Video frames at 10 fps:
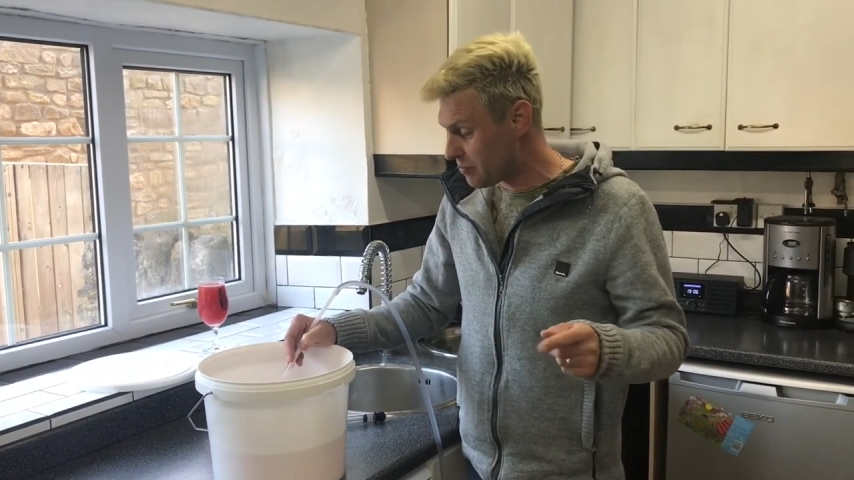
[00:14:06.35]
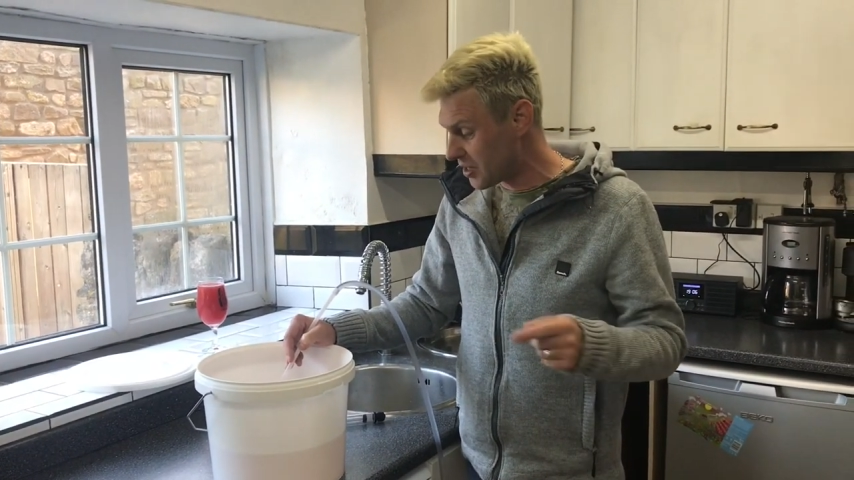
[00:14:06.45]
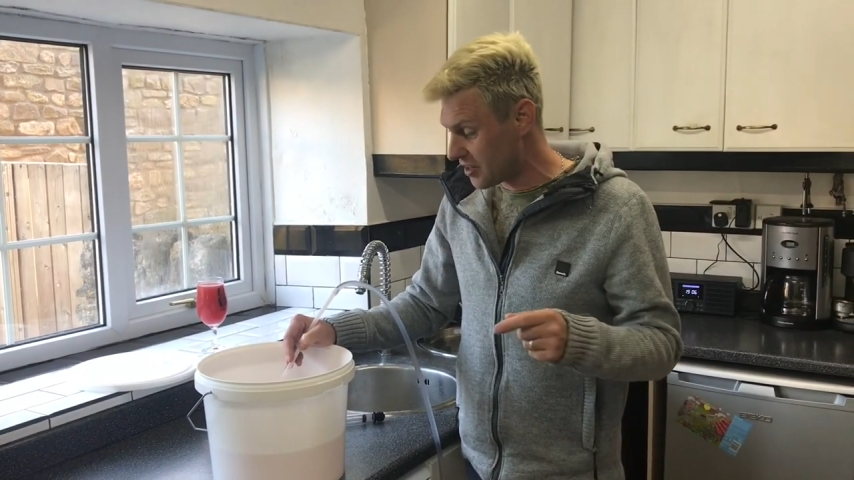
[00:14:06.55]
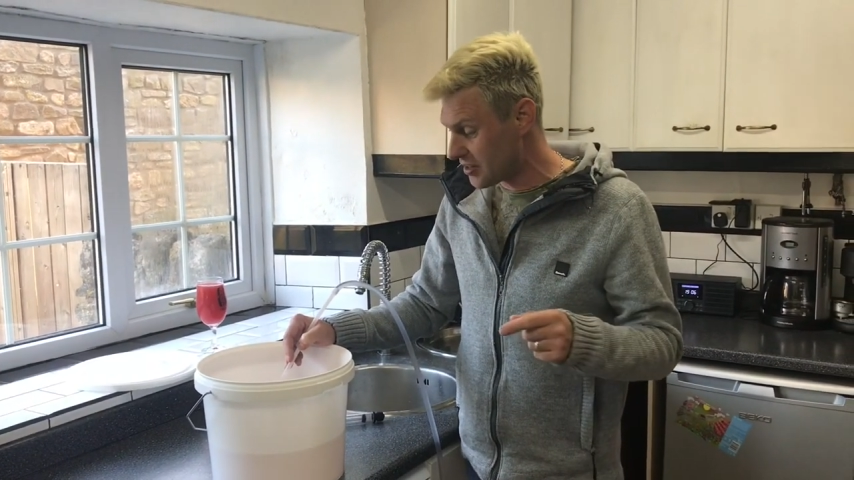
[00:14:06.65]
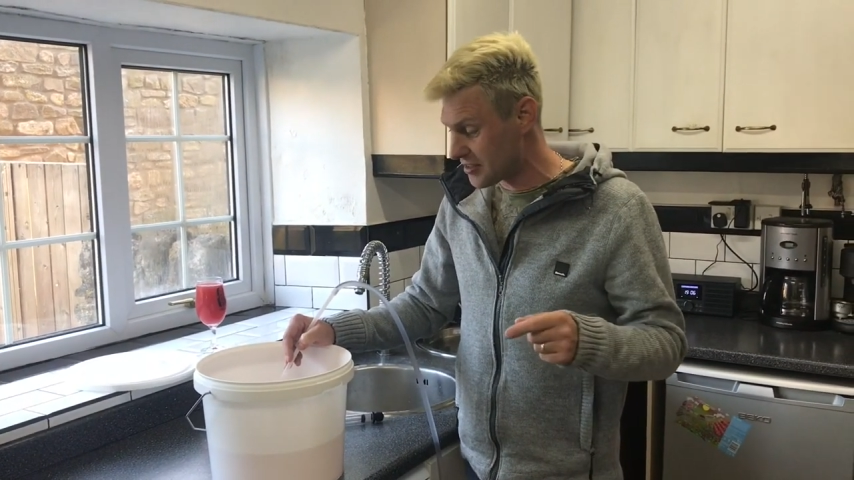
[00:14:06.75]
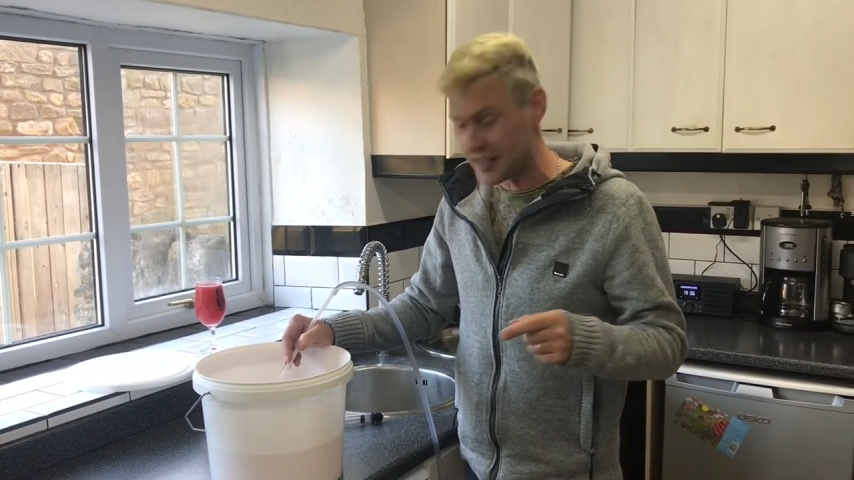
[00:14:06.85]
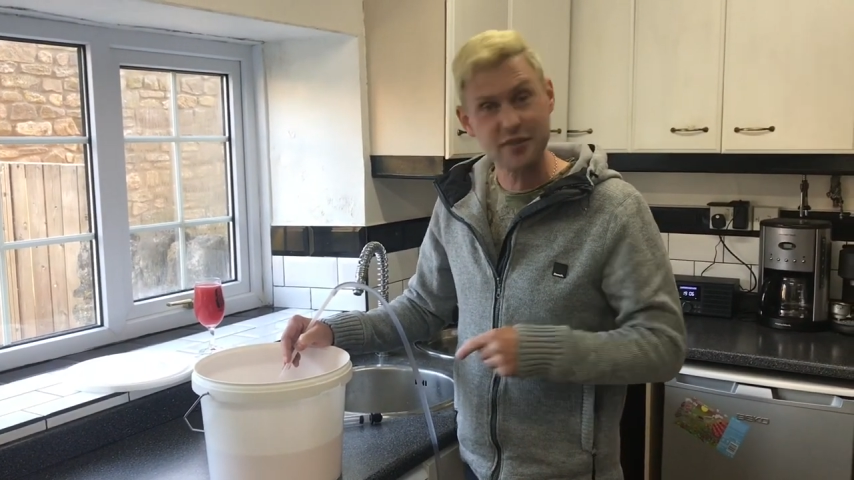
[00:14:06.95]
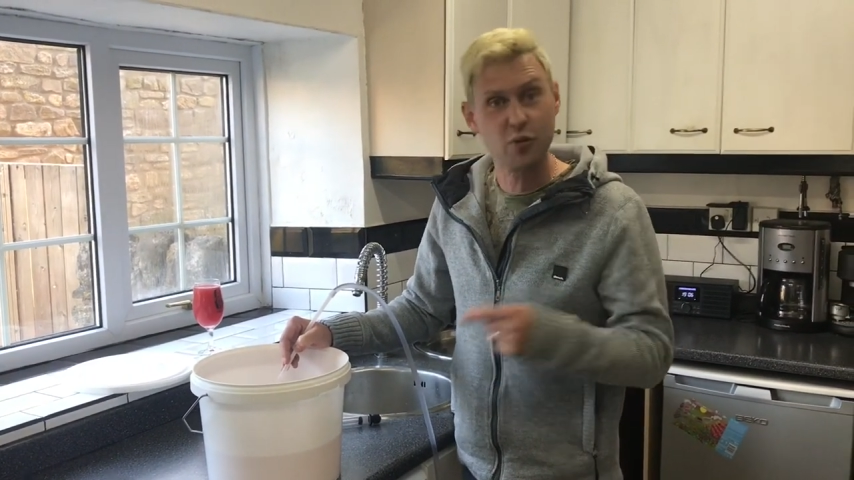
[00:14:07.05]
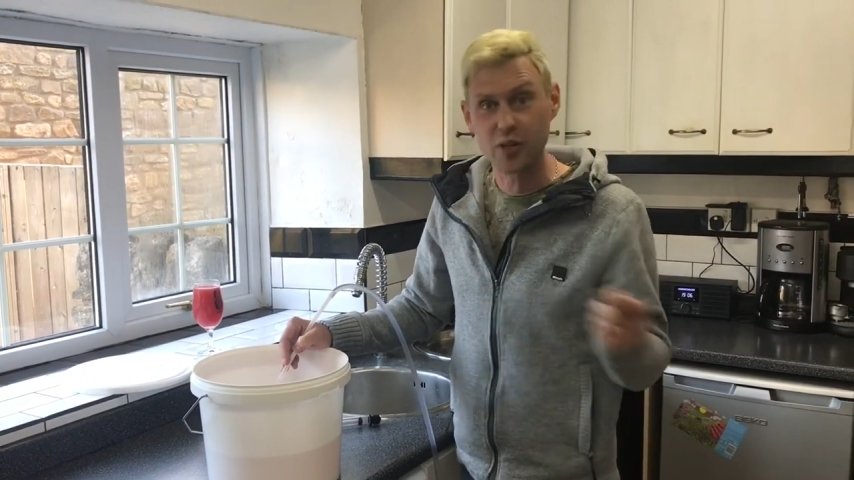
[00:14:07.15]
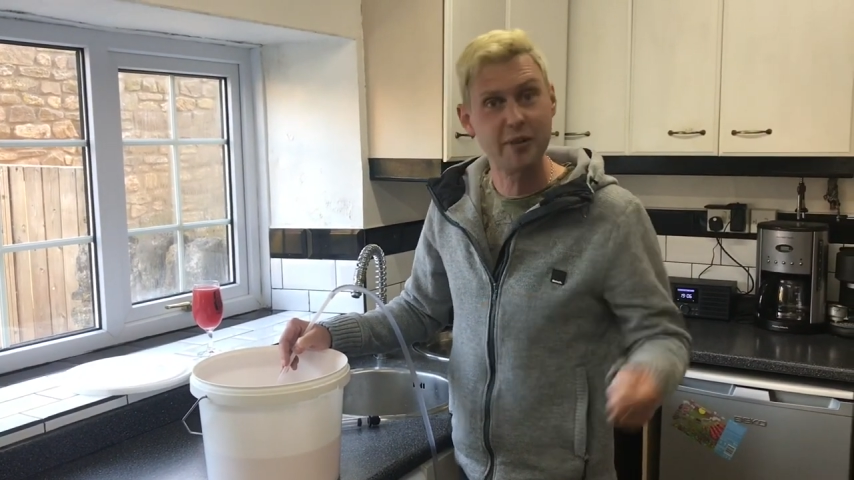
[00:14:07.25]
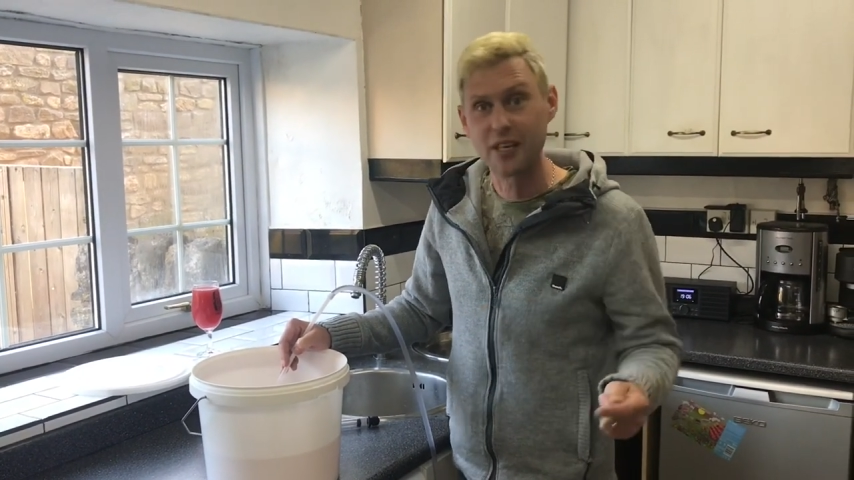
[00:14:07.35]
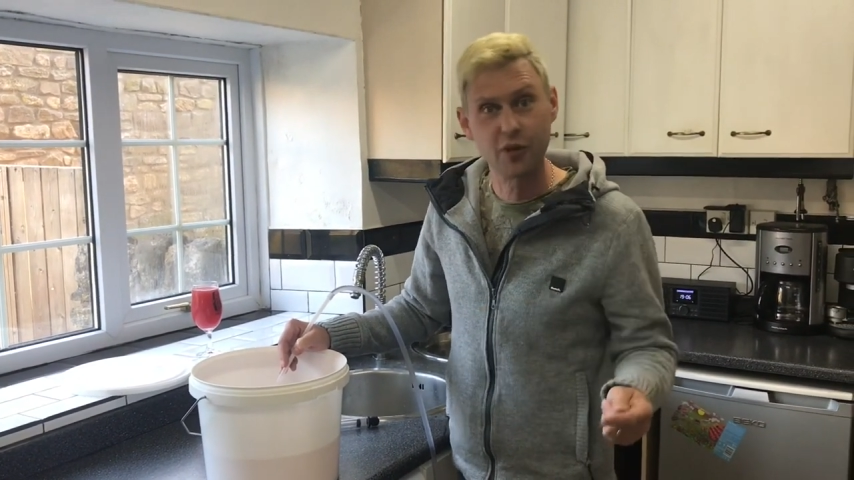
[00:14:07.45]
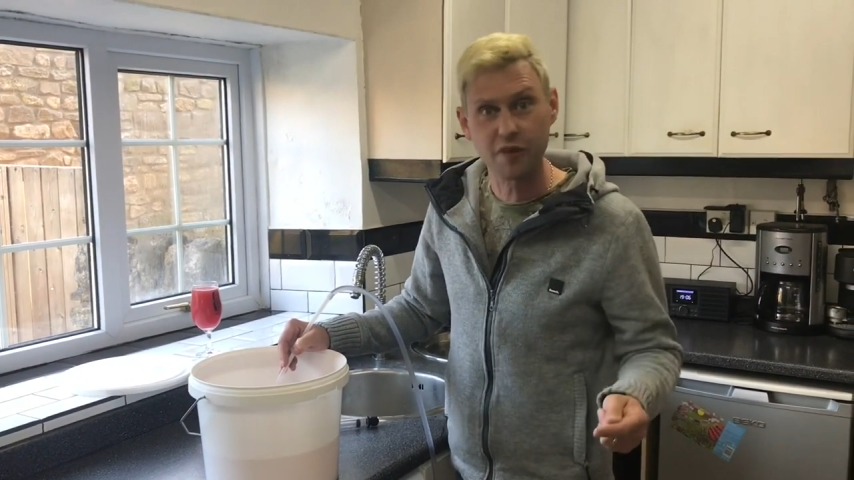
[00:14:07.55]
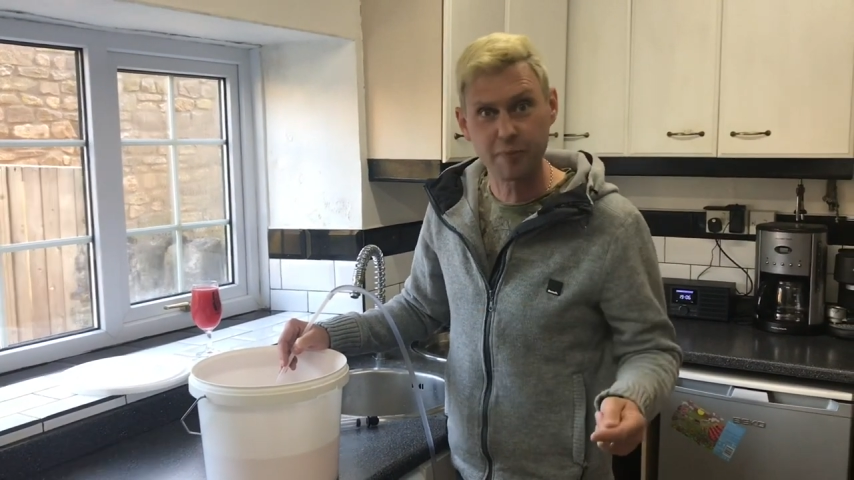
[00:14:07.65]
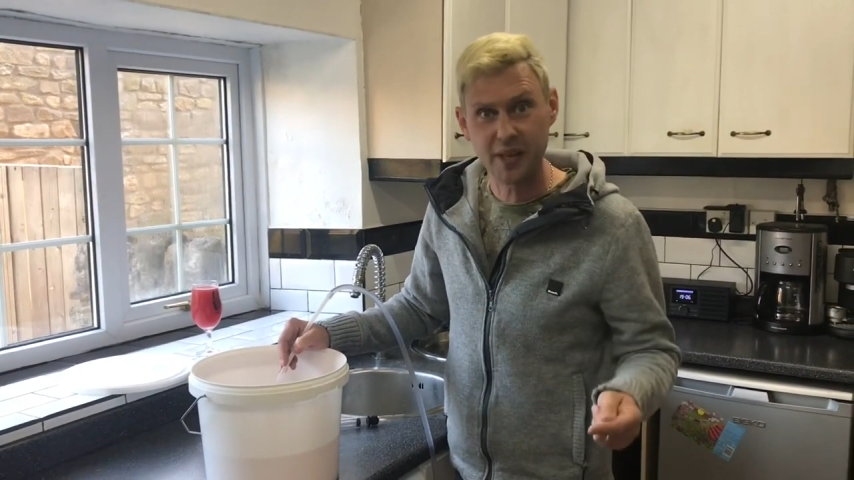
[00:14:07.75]
because that's all going to be
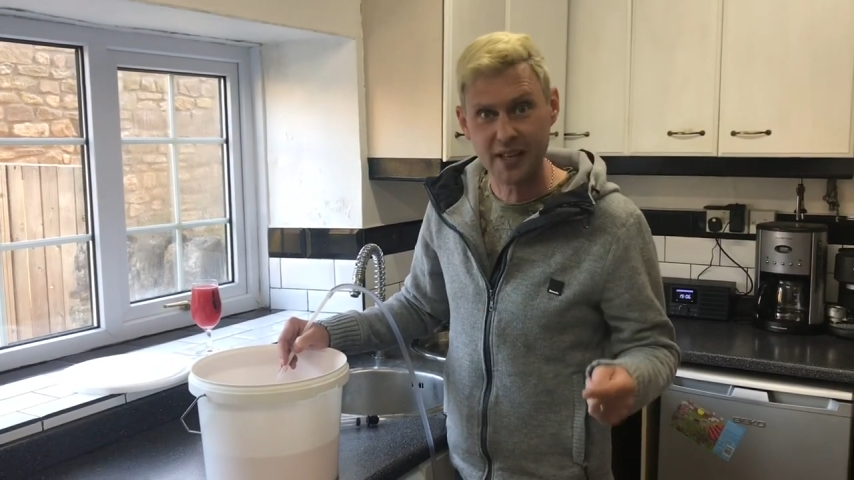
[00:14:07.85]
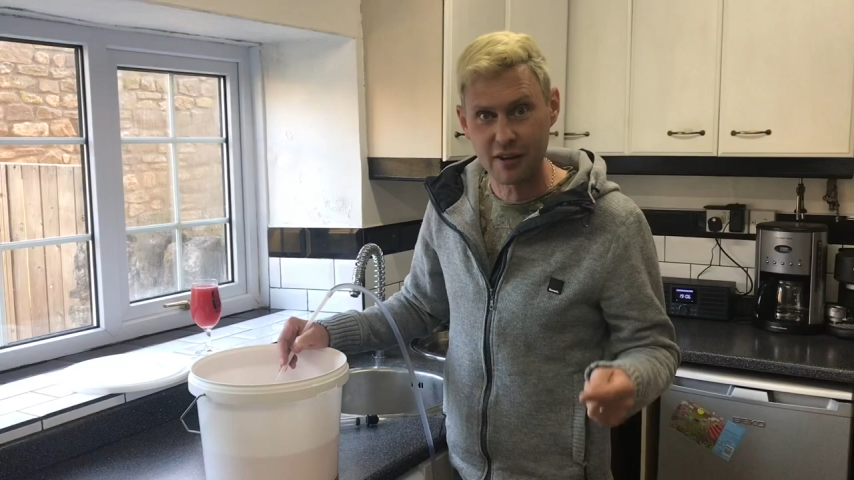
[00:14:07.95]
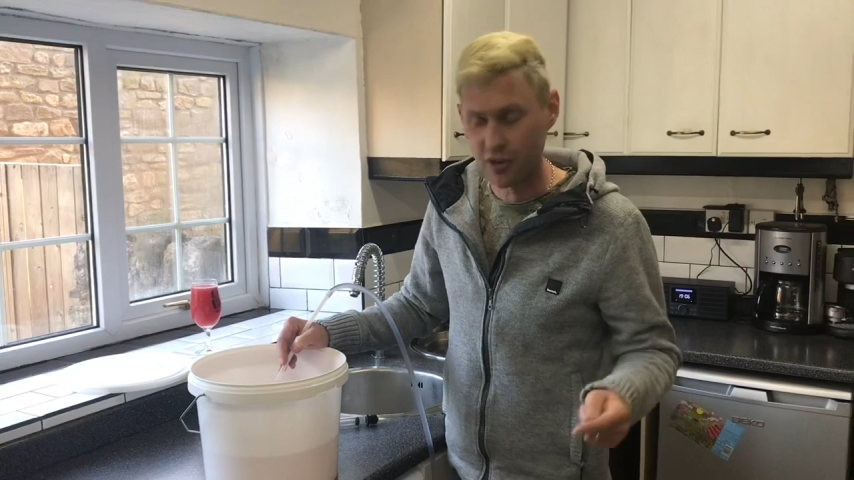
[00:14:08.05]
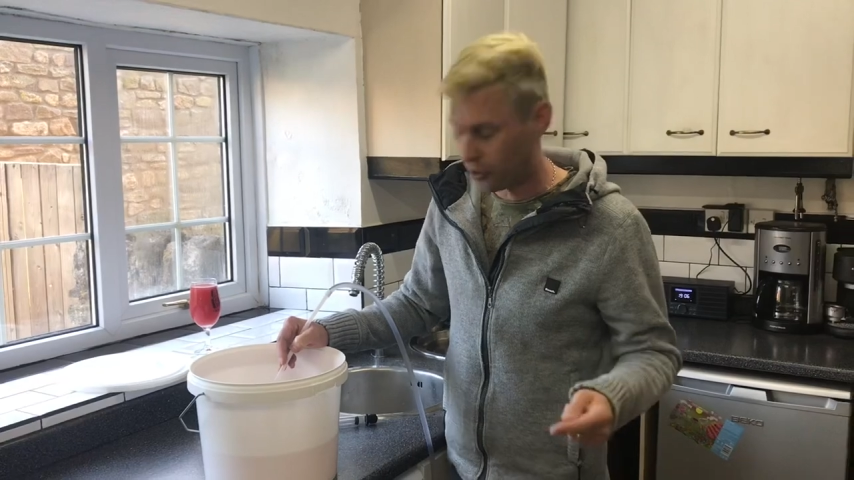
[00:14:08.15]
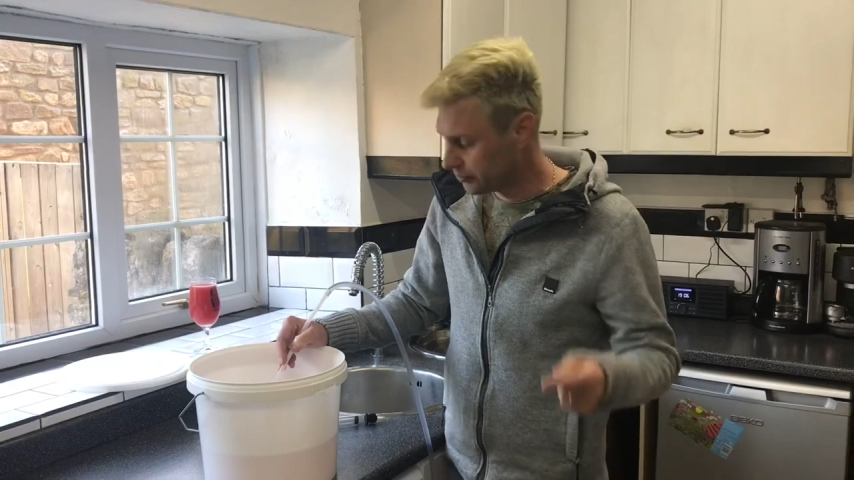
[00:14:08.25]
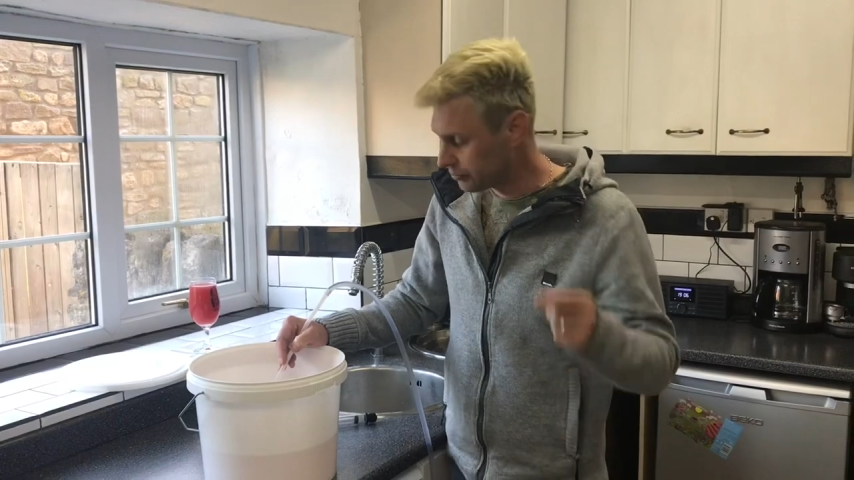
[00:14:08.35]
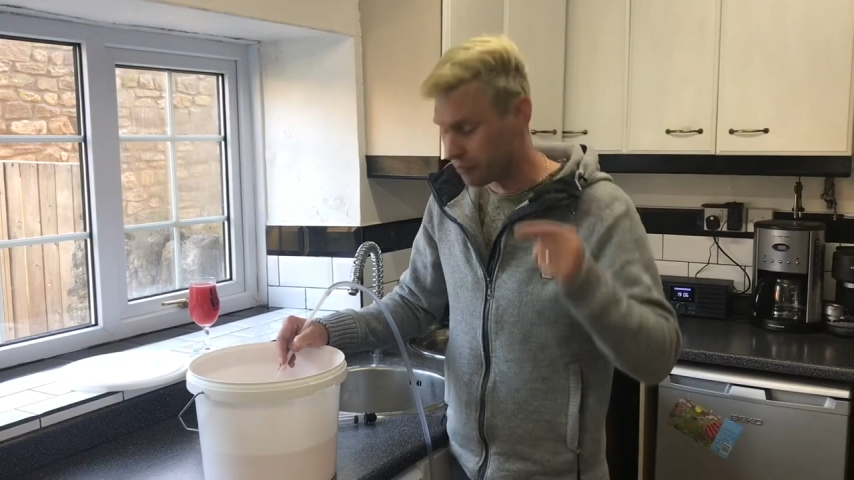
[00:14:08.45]
killed off by the alcohol.